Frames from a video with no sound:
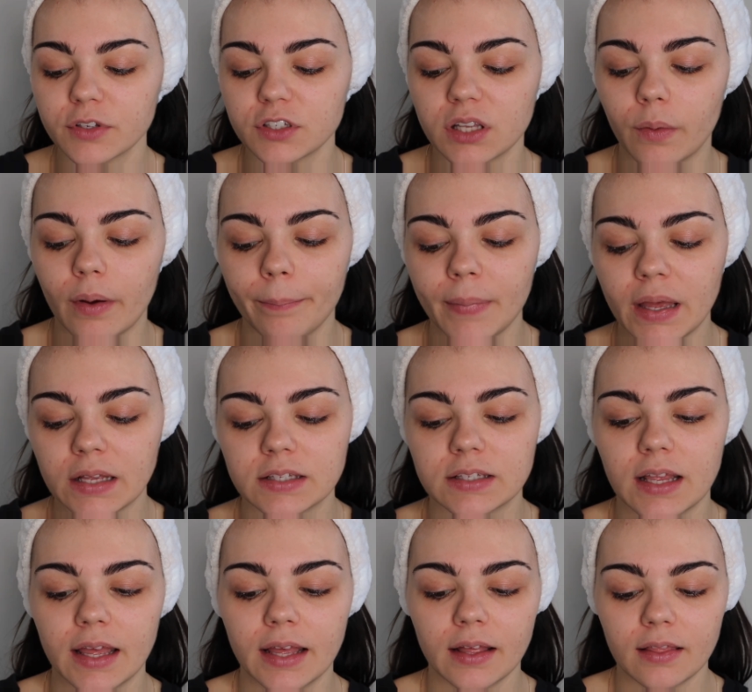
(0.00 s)
So I'm
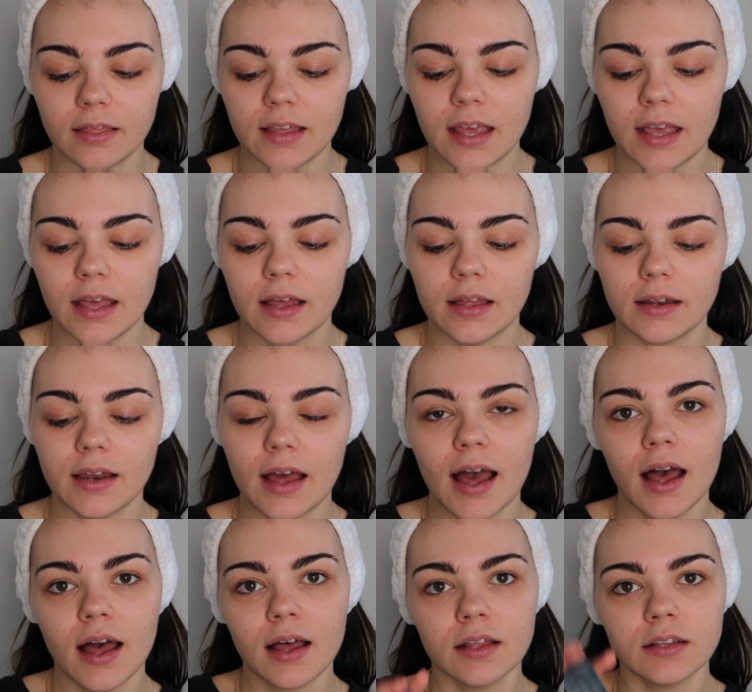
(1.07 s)
mixing the
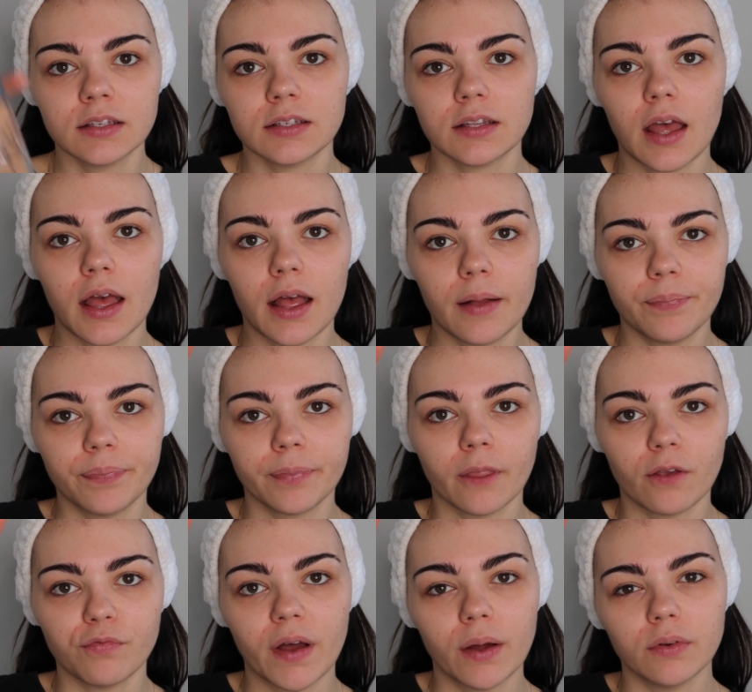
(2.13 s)
Nars
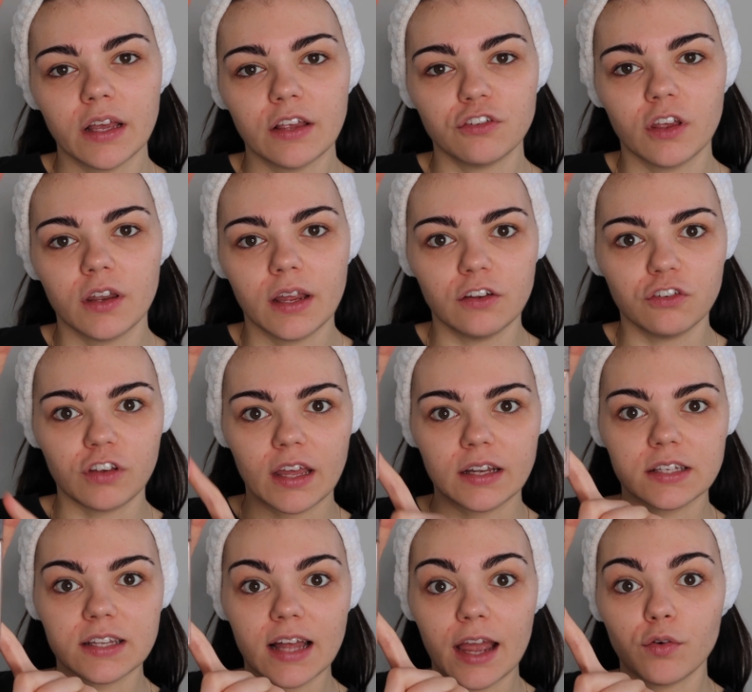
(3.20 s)
foundation in
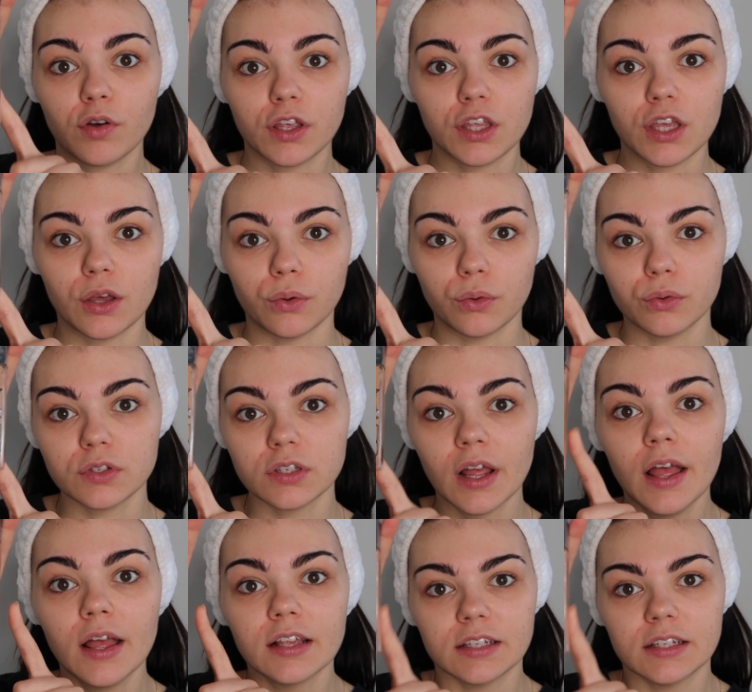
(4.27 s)
shade Syracuse.